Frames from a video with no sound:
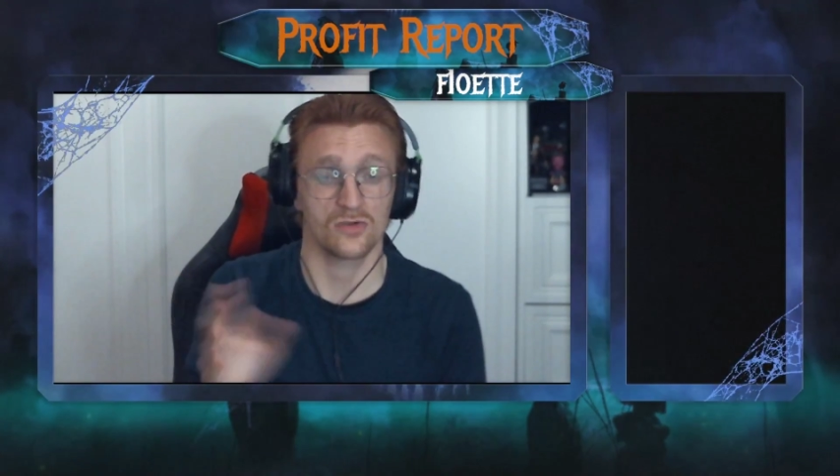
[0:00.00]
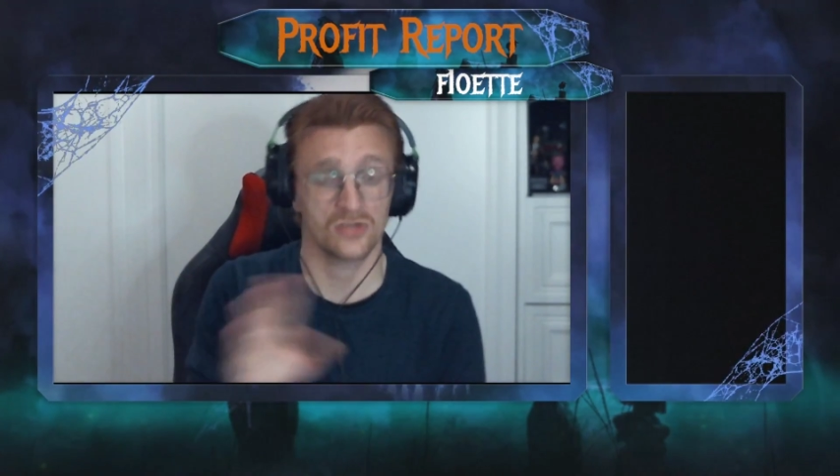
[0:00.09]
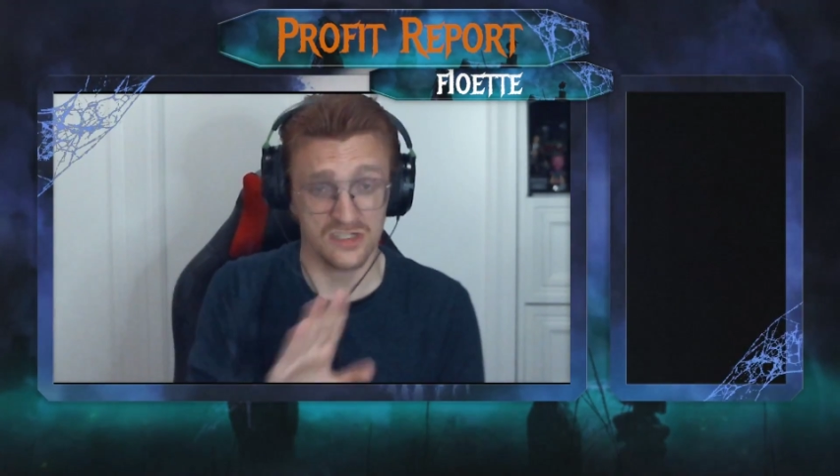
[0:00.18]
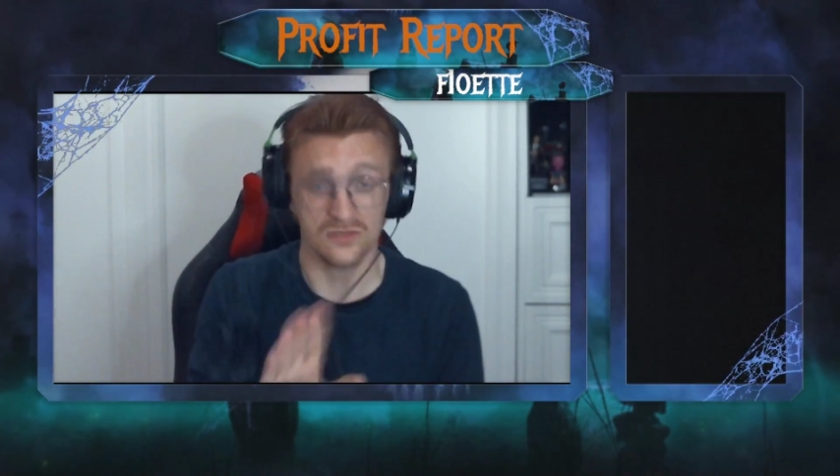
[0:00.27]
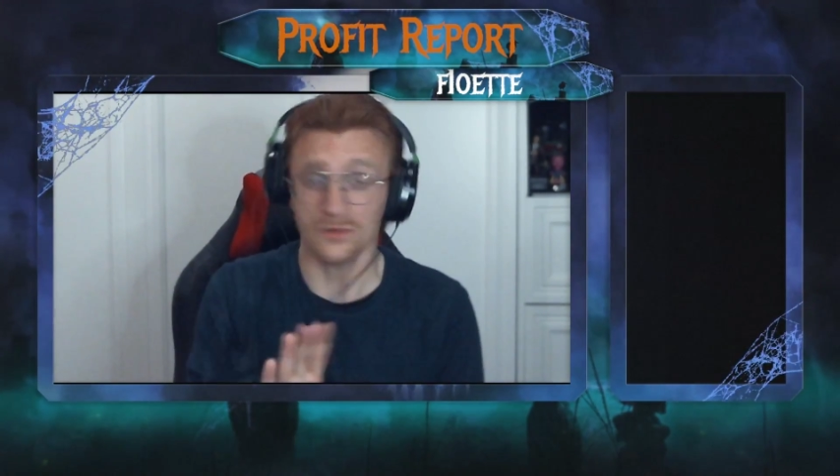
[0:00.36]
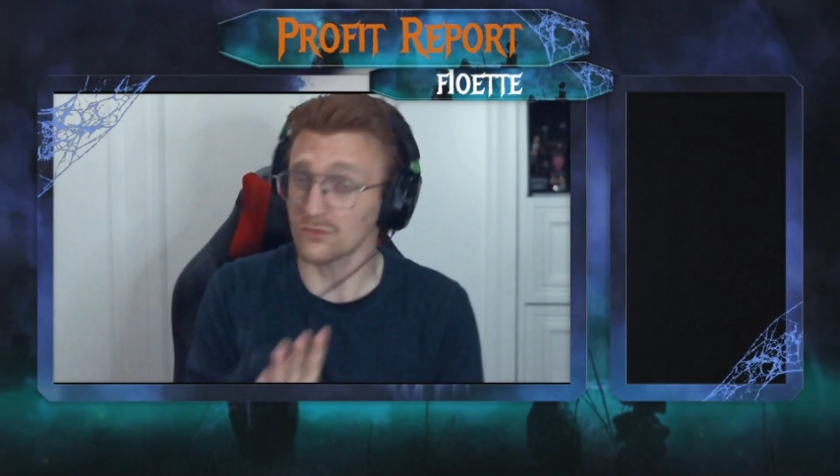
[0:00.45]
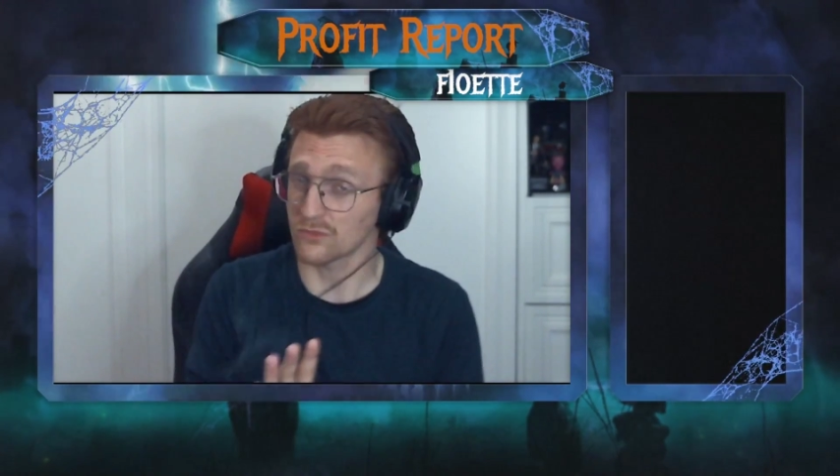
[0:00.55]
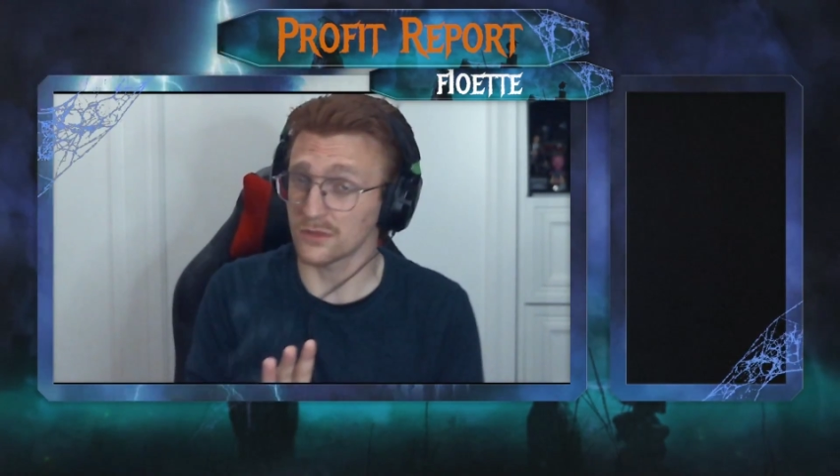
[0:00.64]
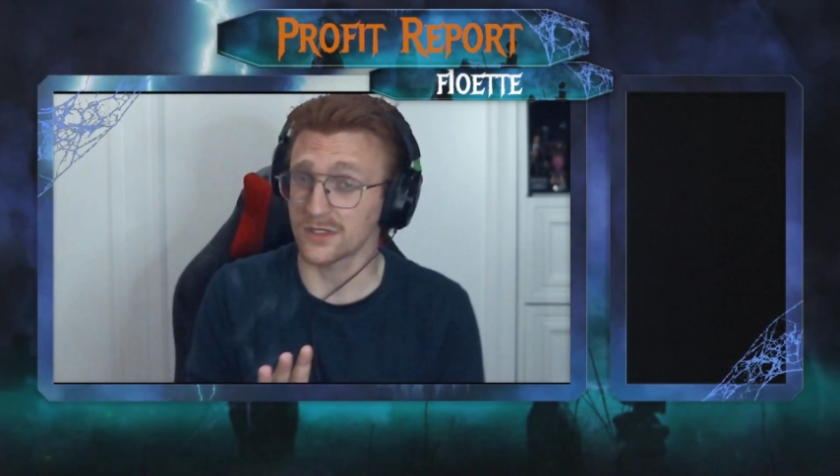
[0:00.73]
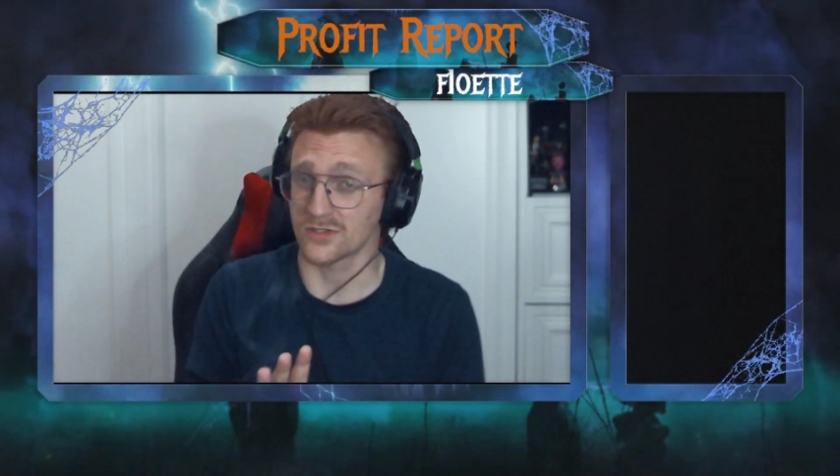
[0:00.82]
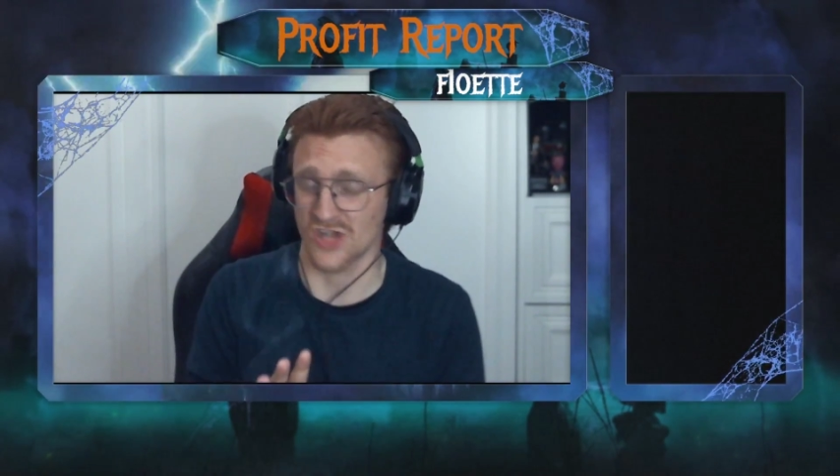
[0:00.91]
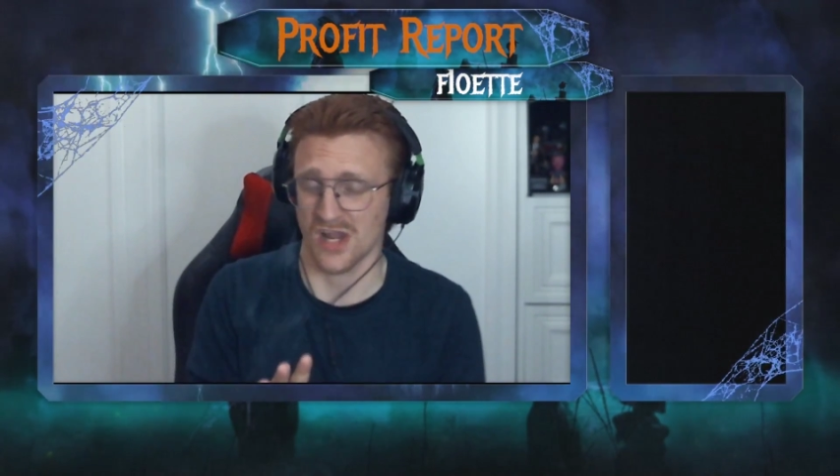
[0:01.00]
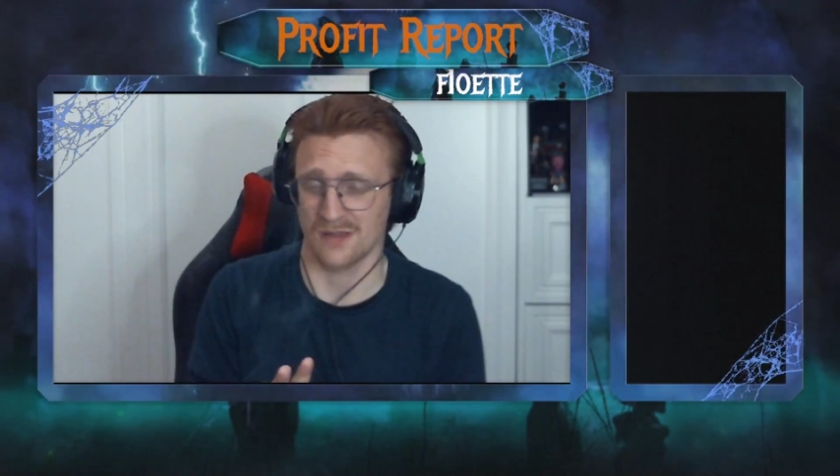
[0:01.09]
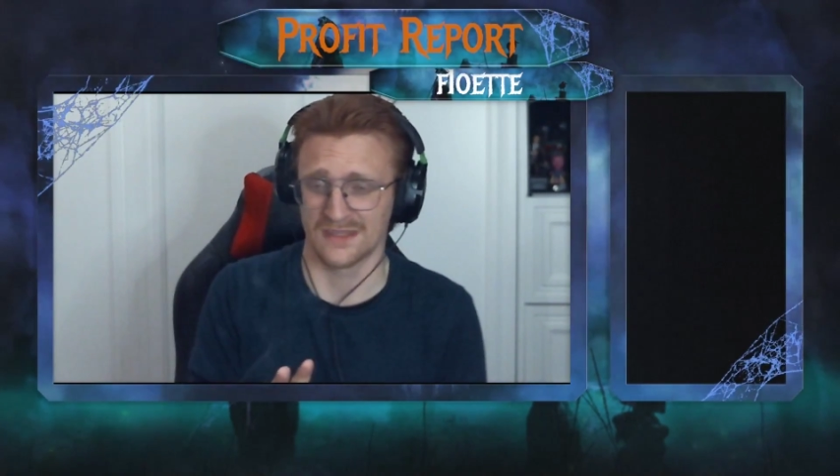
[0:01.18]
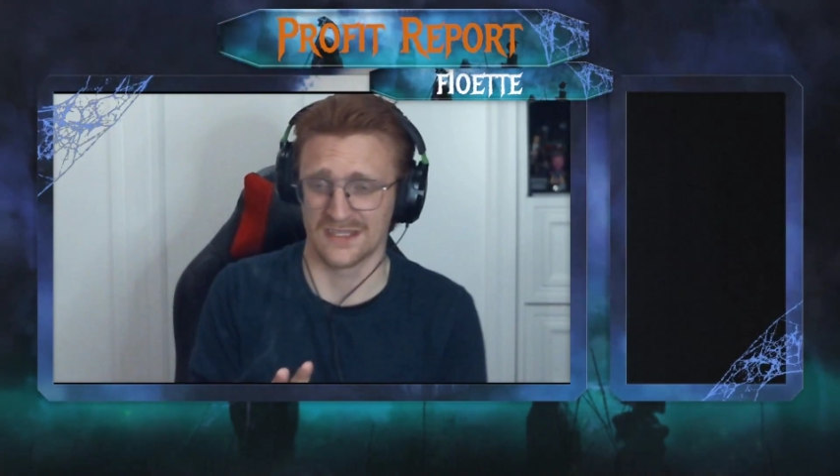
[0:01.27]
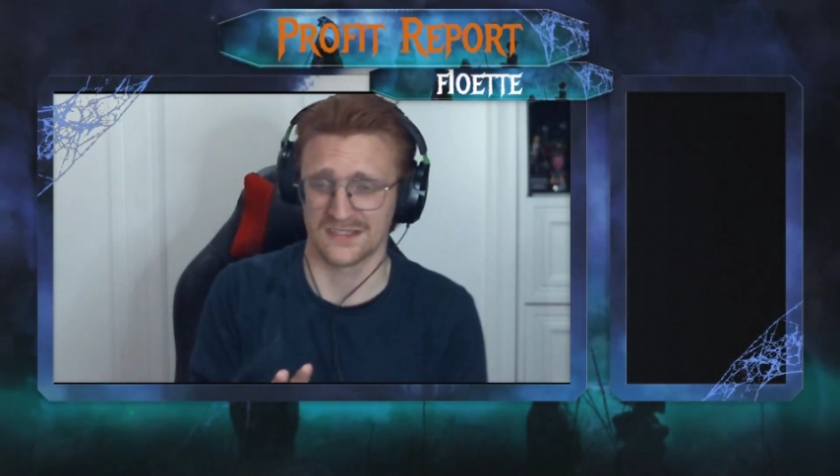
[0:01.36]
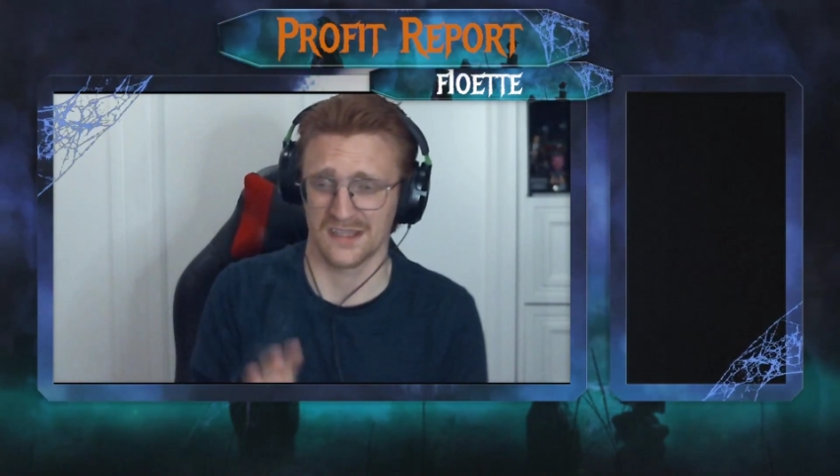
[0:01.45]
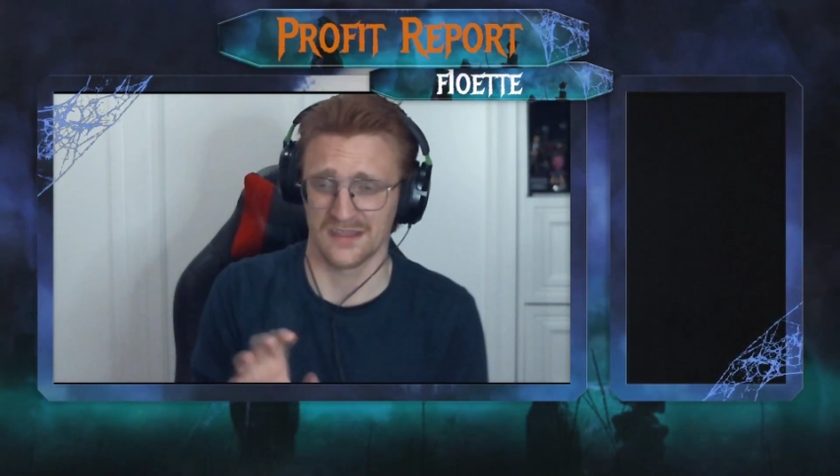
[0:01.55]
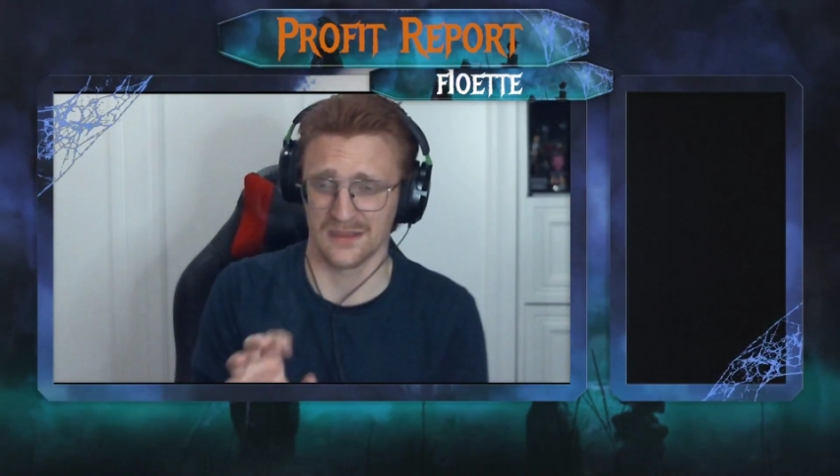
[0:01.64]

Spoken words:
She's doing a really good job in